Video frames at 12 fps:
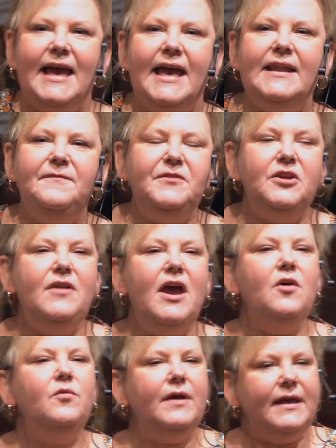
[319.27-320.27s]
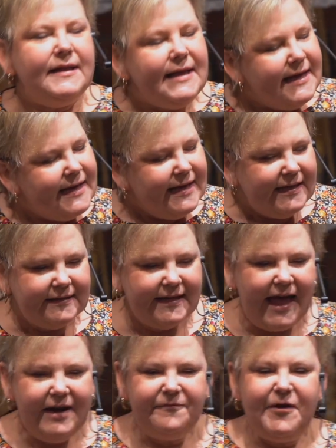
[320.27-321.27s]
And if you know, eh, a
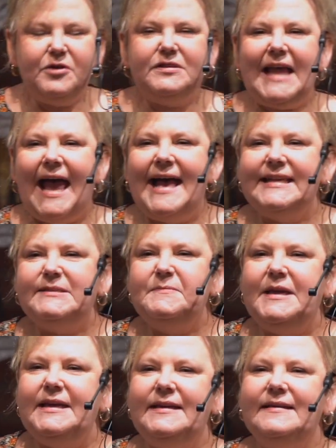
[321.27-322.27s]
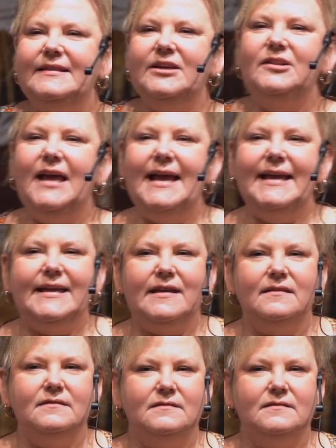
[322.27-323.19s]
lot of folks ask me, they're like,